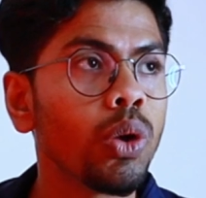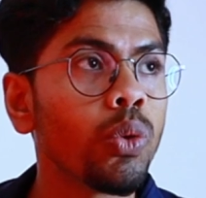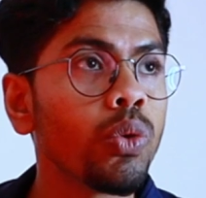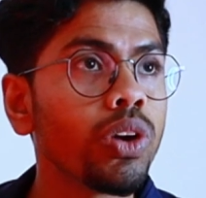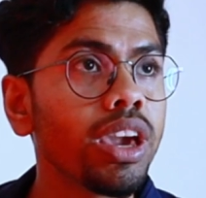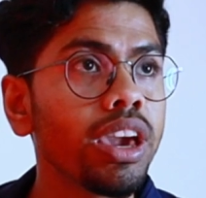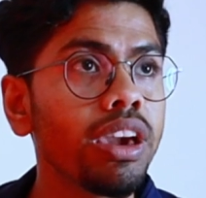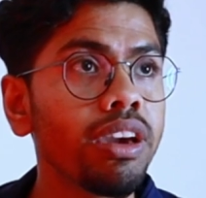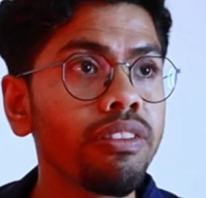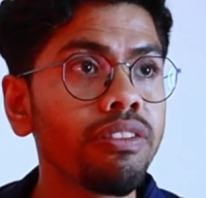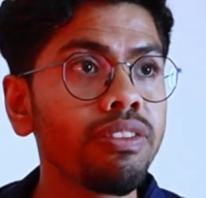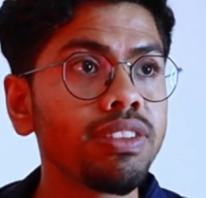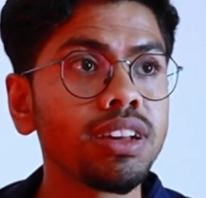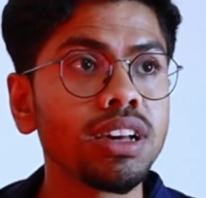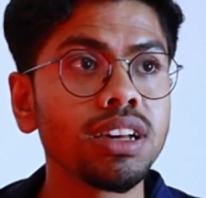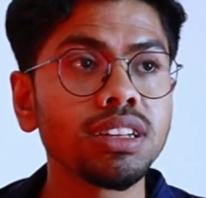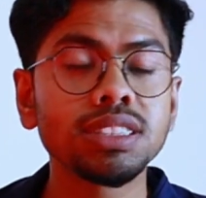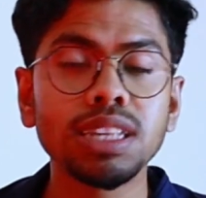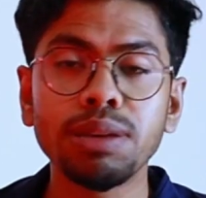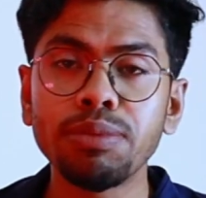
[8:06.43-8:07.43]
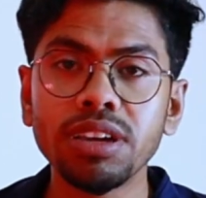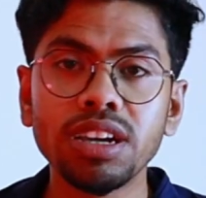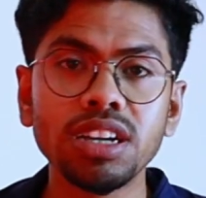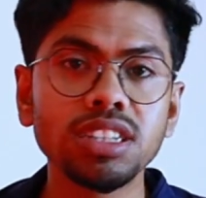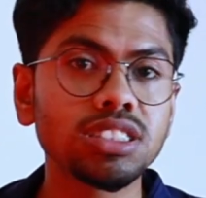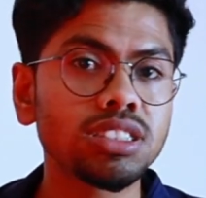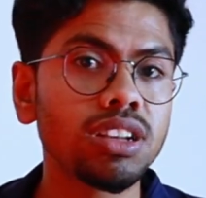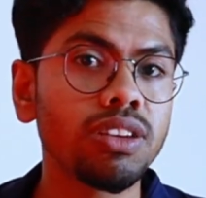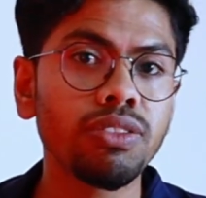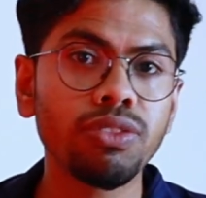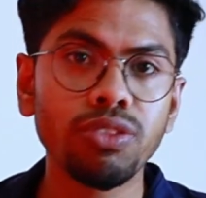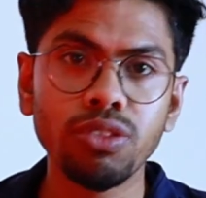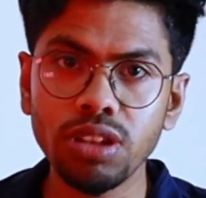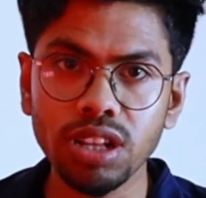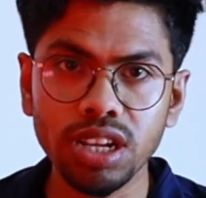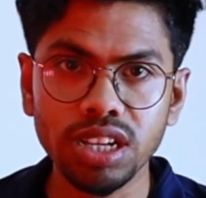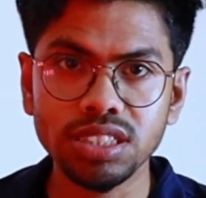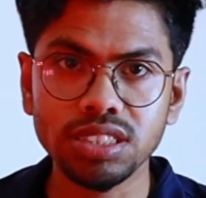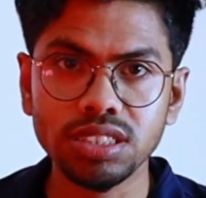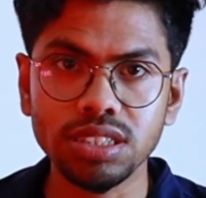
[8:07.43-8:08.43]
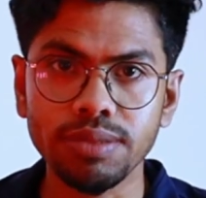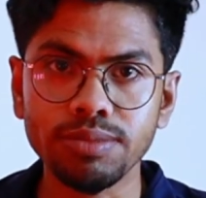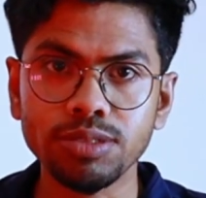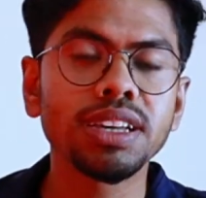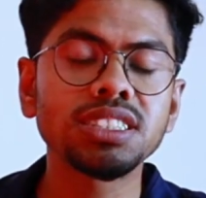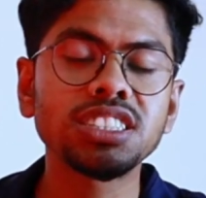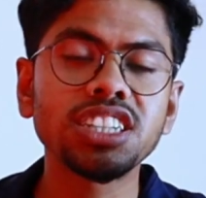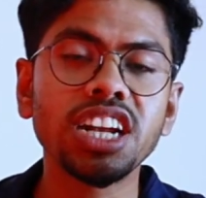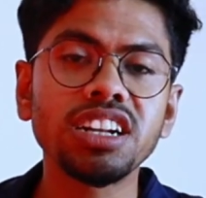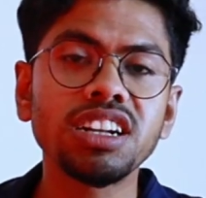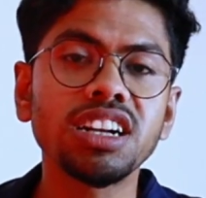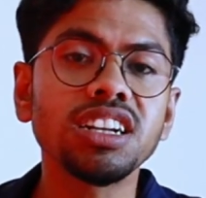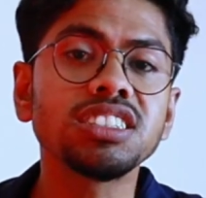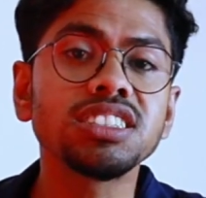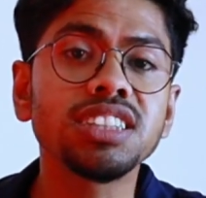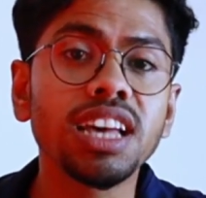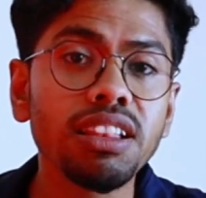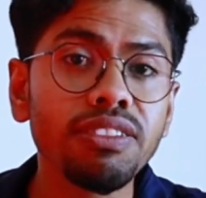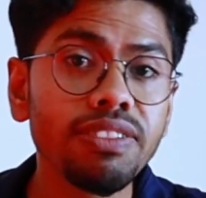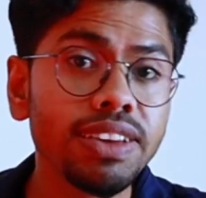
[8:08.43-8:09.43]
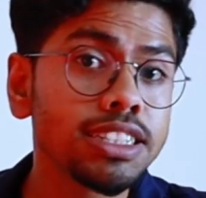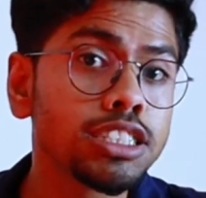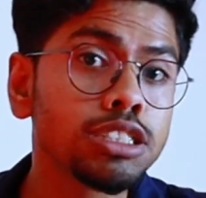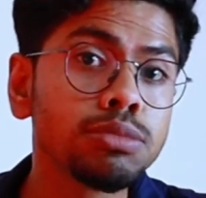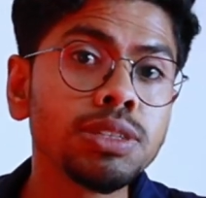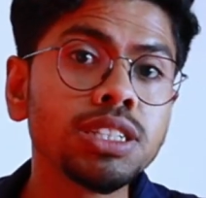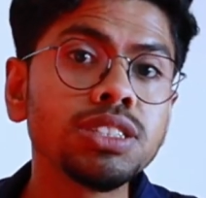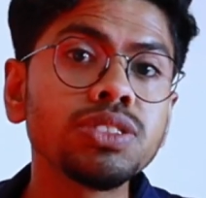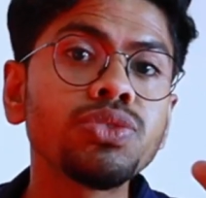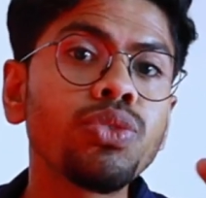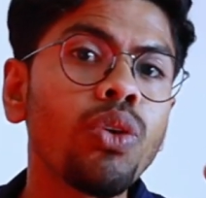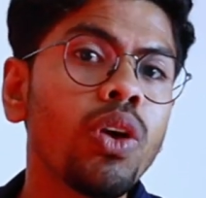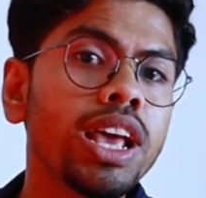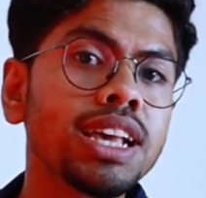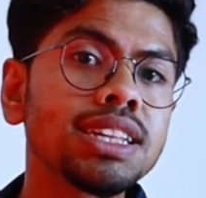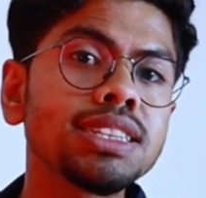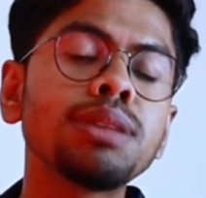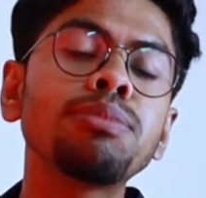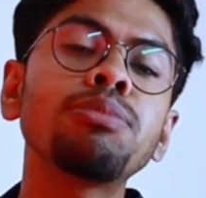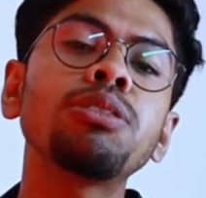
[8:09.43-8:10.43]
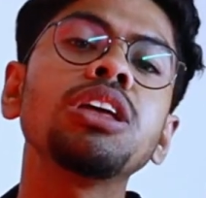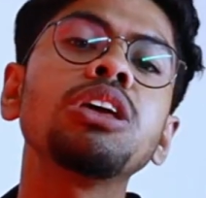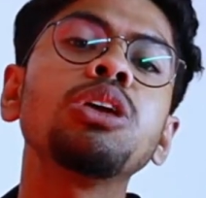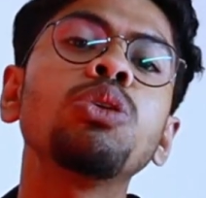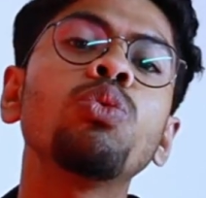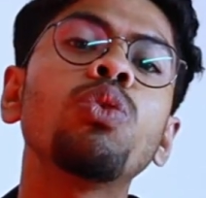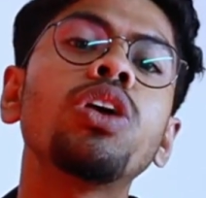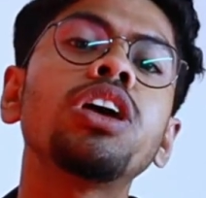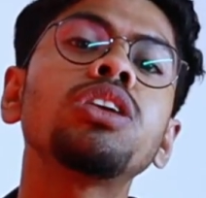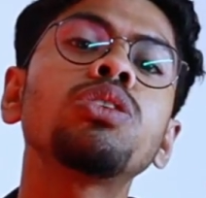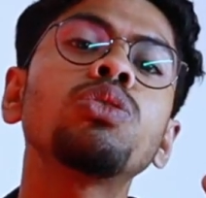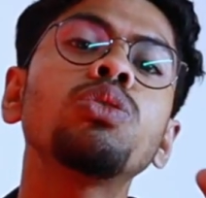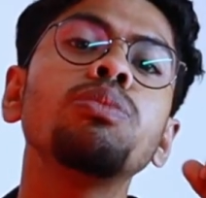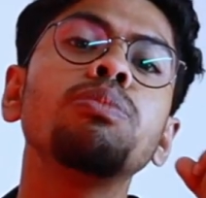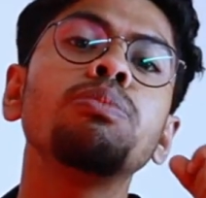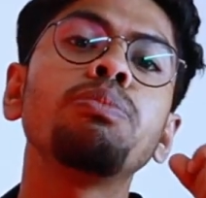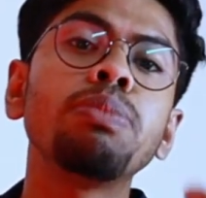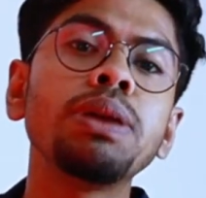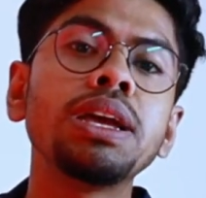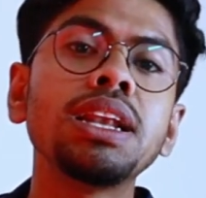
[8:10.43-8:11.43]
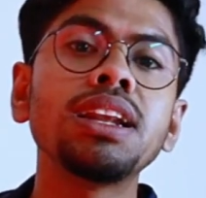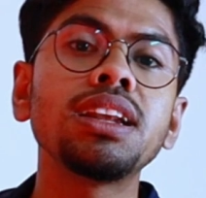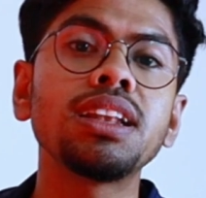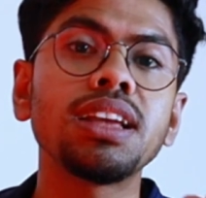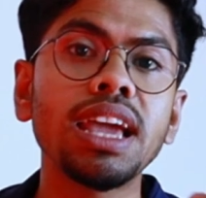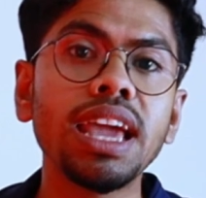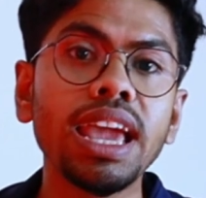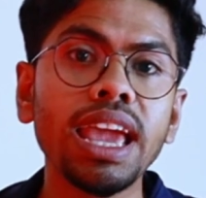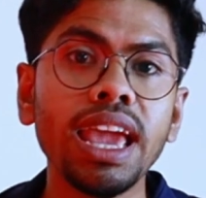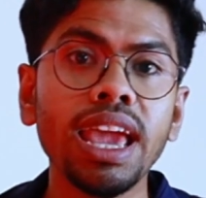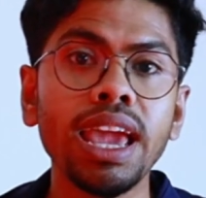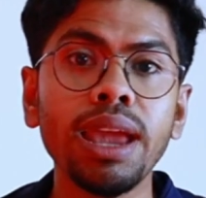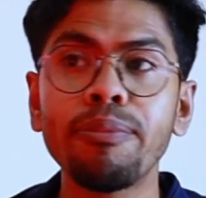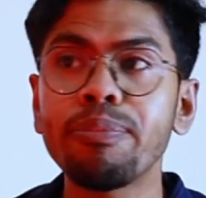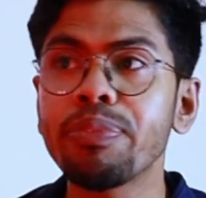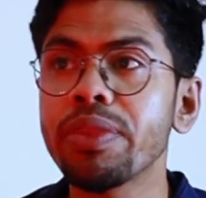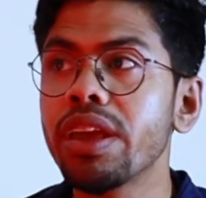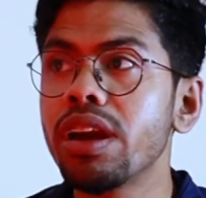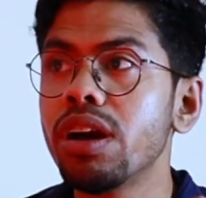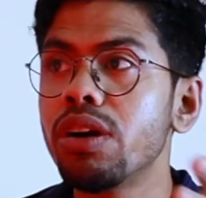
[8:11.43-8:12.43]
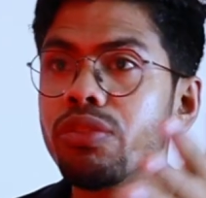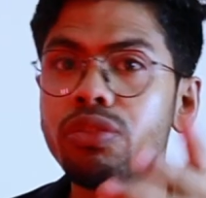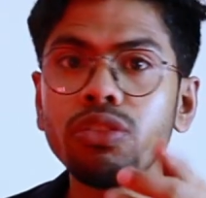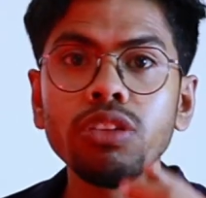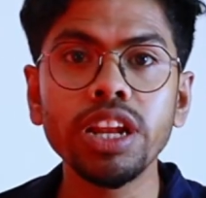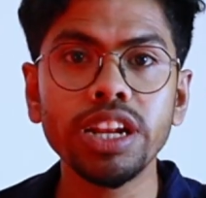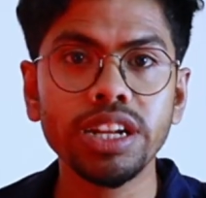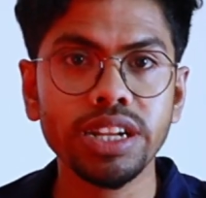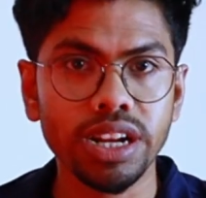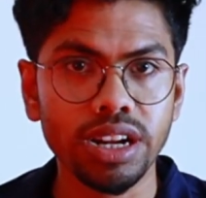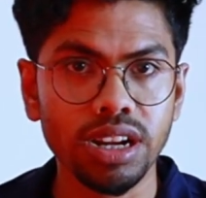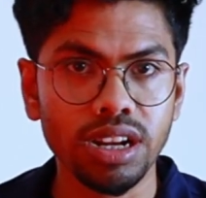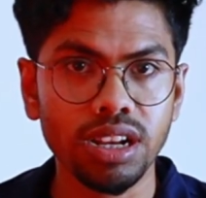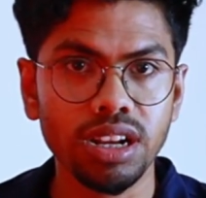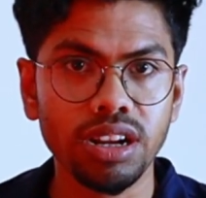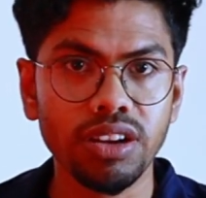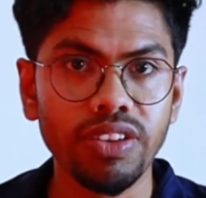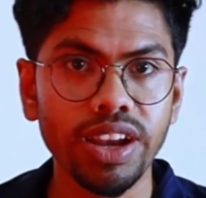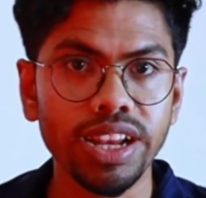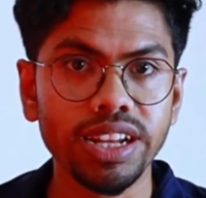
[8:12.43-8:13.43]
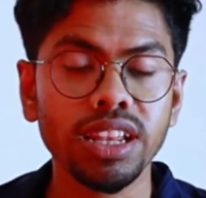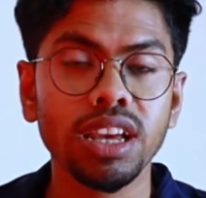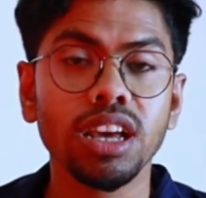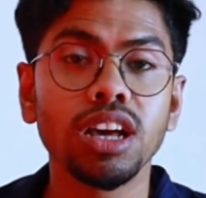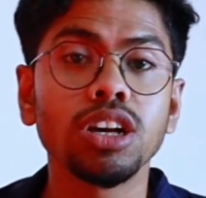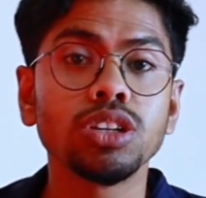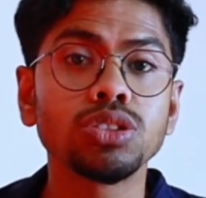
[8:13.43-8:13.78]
We have semi-custom, full custom. Standard cell-based means, for example, you want to build a full adder. Right.